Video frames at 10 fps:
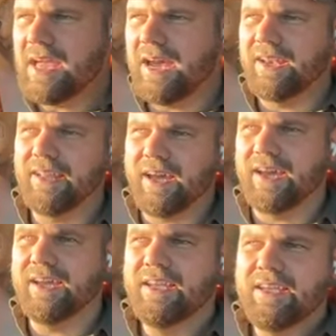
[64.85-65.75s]
and
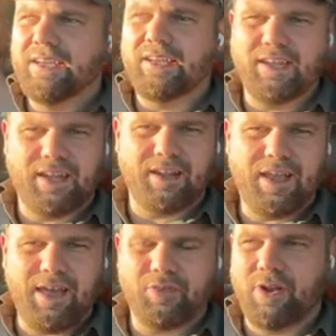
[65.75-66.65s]

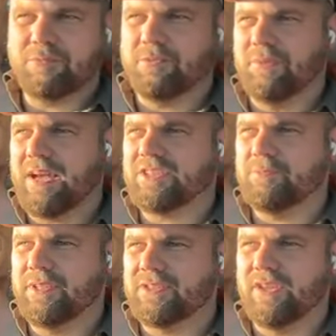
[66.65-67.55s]
gathering up some
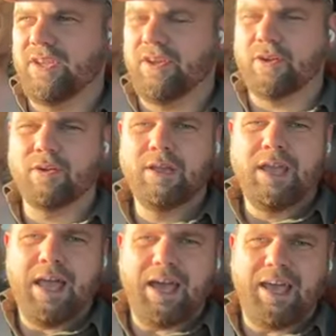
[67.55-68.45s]
last bits of gear.
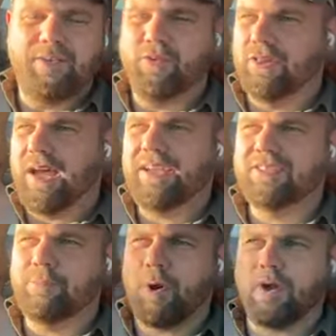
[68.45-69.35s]
If you'd
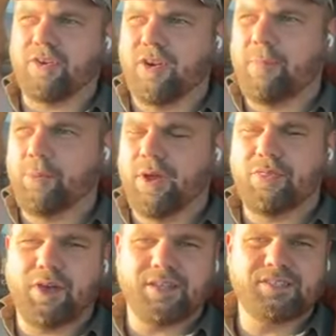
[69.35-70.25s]
like to partner up
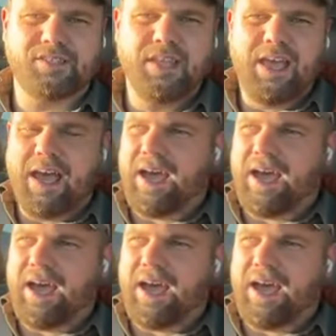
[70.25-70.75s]
with us,